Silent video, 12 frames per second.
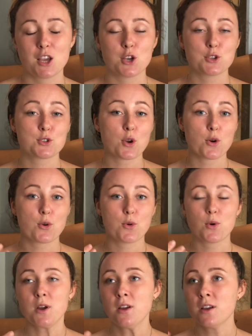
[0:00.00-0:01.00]

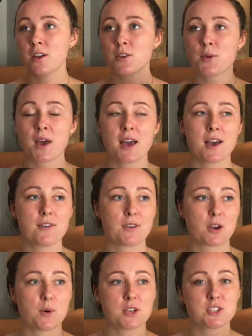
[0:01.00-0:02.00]
So you have a
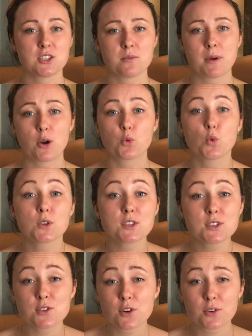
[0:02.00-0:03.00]
question about what
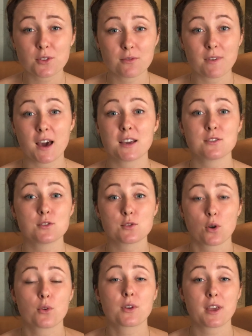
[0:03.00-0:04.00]
is your divine
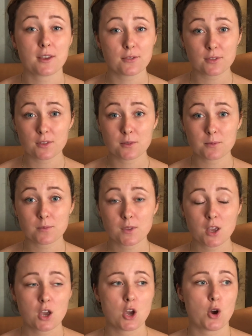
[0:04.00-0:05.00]
soul gift?
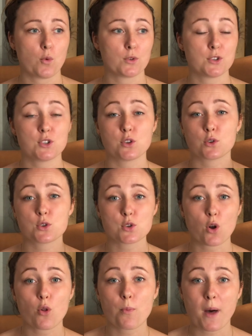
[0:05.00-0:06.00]
What is your
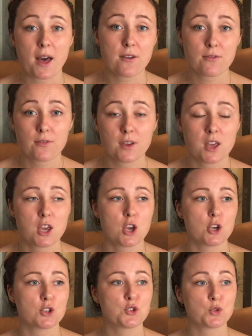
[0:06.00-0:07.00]
soul path?
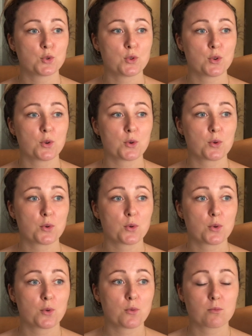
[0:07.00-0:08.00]
Should
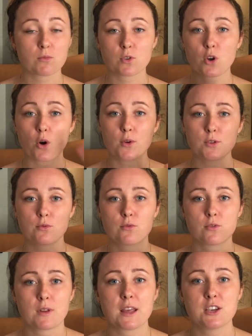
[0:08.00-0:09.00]
you go into
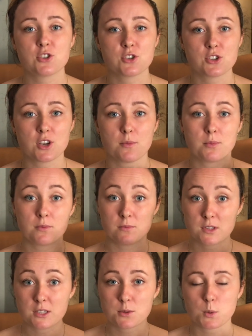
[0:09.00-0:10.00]
a relationship,
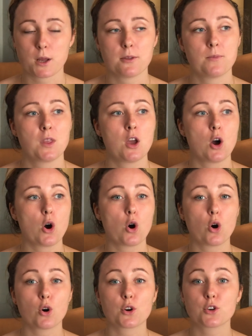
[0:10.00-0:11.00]
this one?
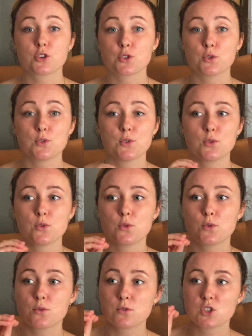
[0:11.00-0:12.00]
Or should
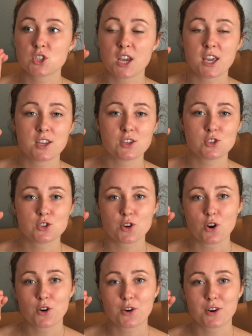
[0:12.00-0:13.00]
you change
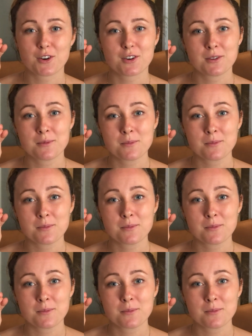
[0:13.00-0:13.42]
your